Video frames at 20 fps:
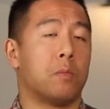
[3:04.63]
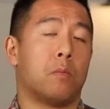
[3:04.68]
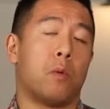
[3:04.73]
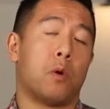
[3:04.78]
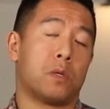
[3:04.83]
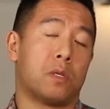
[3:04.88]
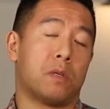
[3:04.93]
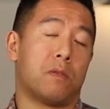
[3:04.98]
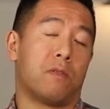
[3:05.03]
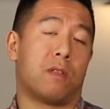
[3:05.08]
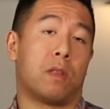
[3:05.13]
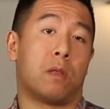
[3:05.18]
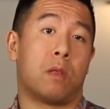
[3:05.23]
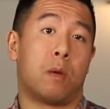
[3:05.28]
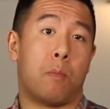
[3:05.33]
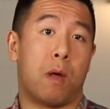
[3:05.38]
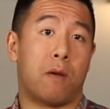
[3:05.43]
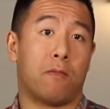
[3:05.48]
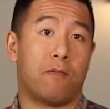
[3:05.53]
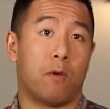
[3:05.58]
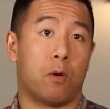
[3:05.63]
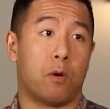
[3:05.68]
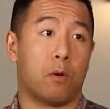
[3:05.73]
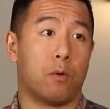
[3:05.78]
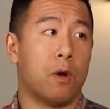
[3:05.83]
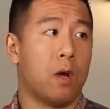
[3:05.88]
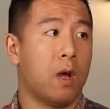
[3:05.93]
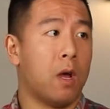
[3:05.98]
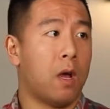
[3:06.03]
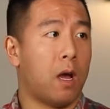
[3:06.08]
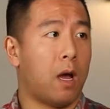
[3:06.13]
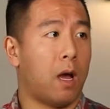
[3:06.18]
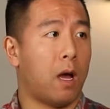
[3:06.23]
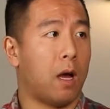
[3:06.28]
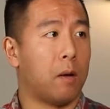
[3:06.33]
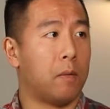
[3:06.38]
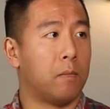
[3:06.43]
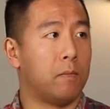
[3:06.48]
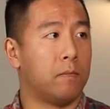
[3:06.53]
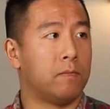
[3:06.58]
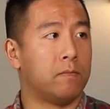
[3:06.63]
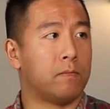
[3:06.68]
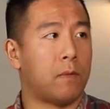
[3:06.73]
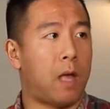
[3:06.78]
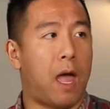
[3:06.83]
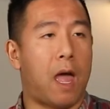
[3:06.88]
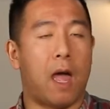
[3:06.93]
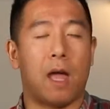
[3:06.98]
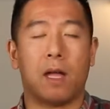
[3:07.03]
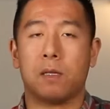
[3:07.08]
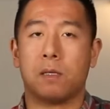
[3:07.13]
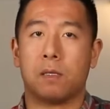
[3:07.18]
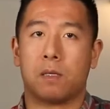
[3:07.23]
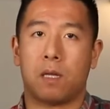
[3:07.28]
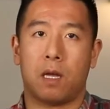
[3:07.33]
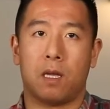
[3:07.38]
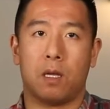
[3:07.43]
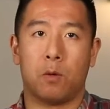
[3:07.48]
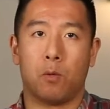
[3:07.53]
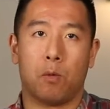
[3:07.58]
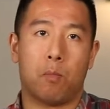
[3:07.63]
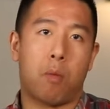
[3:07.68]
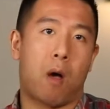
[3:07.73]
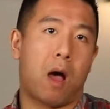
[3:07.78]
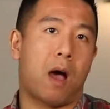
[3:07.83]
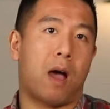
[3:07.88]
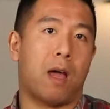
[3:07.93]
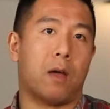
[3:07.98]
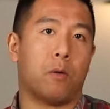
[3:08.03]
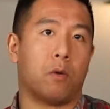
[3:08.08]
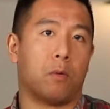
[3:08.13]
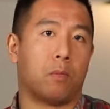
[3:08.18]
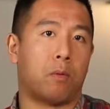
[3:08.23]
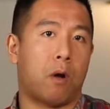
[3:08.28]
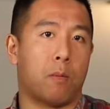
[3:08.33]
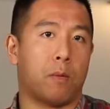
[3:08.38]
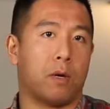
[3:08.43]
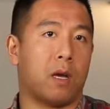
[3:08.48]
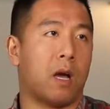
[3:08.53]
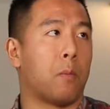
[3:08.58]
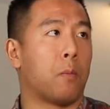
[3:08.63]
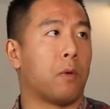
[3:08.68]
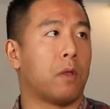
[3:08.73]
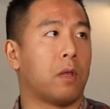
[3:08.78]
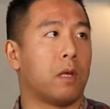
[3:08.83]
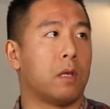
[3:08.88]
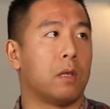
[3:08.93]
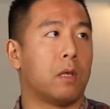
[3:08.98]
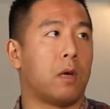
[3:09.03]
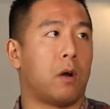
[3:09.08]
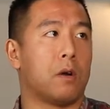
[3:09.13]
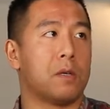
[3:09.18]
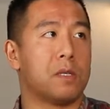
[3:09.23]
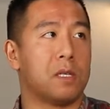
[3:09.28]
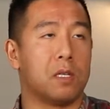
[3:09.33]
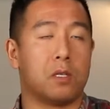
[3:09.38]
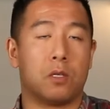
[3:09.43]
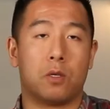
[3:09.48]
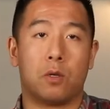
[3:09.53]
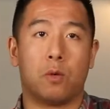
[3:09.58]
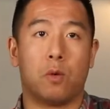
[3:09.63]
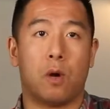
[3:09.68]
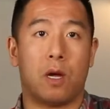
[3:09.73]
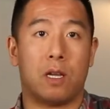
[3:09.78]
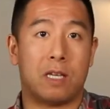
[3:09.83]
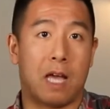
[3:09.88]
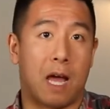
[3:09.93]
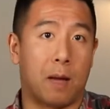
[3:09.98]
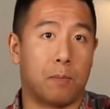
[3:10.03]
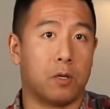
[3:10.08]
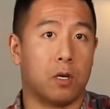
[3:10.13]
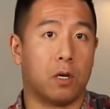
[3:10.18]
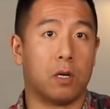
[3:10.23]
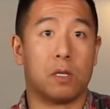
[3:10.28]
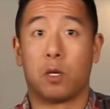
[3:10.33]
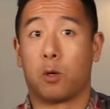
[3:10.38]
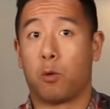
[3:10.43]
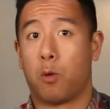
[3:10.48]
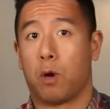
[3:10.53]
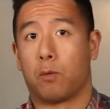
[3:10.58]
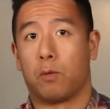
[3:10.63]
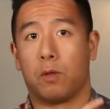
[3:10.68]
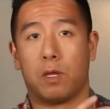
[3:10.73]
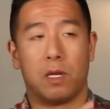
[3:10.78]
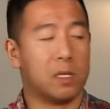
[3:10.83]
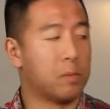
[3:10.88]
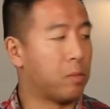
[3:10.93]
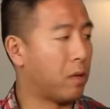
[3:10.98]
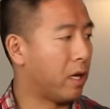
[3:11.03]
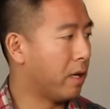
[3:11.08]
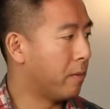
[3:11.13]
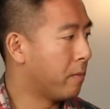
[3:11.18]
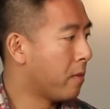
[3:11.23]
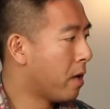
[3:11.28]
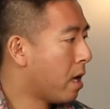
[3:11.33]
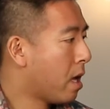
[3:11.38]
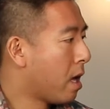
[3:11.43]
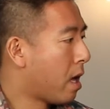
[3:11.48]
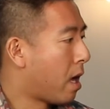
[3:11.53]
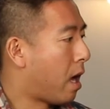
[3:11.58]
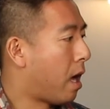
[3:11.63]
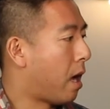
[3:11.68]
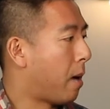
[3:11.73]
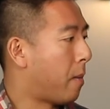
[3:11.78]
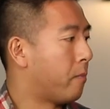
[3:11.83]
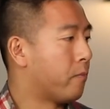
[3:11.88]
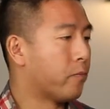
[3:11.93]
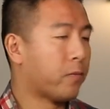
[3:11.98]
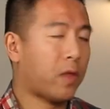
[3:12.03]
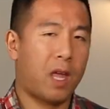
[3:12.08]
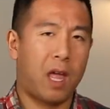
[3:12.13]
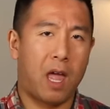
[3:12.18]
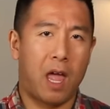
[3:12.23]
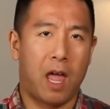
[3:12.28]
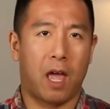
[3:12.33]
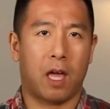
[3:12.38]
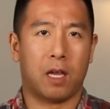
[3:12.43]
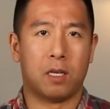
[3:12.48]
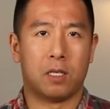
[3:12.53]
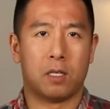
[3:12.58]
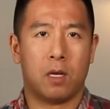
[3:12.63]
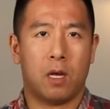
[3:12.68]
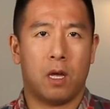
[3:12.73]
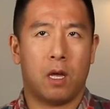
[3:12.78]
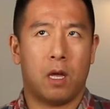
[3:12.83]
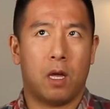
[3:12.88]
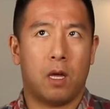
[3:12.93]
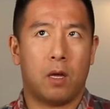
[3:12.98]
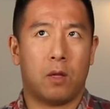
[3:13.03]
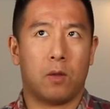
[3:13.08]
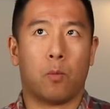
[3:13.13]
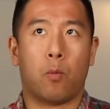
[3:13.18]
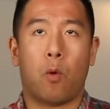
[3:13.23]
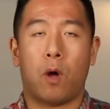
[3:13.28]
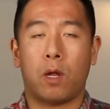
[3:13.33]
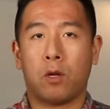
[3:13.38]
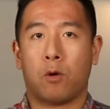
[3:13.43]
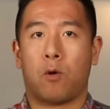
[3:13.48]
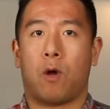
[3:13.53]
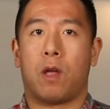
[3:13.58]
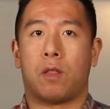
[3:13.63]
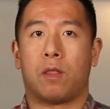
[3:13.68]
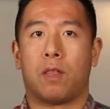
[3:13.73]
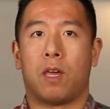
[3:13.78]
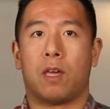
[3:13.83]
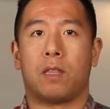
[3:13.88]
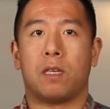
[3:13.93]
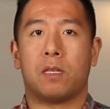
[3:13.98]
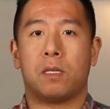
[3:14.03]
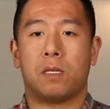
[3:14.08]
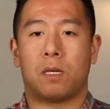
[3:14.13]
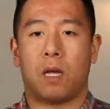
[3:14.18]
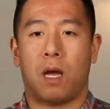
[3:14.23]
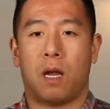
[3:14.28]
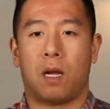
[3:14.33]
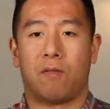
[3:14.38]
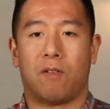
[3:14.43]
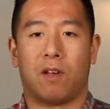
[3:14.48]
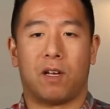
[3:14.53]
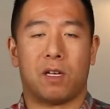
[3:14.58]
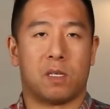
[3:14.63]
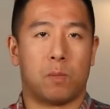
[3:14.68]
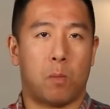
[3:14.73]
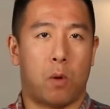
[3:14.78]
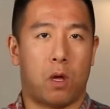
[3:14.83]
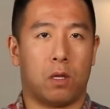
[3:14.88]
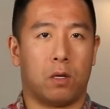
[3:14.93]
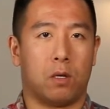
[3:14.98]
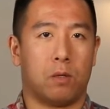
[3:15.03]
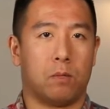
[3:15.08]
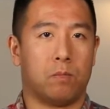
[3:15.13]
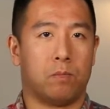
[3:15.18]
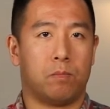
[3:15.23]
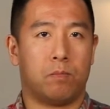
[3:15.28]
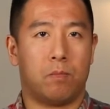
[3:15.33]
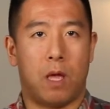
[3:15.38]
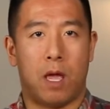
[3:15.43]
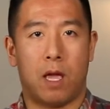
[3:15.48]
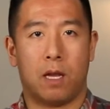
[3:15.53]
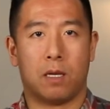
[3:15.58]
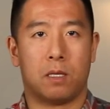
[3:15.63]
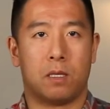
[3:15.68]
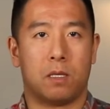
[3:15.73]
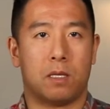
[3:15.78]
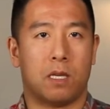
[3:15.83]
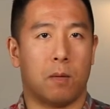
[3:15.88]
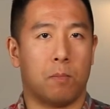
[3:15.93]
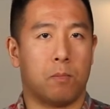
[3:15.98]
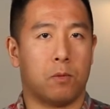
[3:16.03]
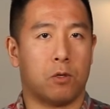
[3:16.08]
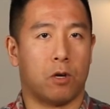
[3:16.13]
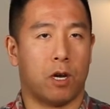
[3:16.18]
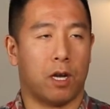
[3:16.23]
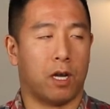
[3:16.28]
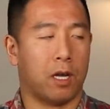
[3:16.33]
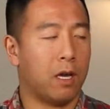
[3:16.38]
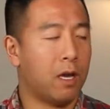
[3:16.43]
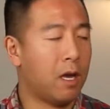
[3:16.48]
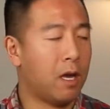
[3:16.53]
Most of the Manfrotto heads that you will buy will probably come with the RC2 adapter. It's a quick release plate. And the one great thing, this is kind of like a small little hint, tip, trick.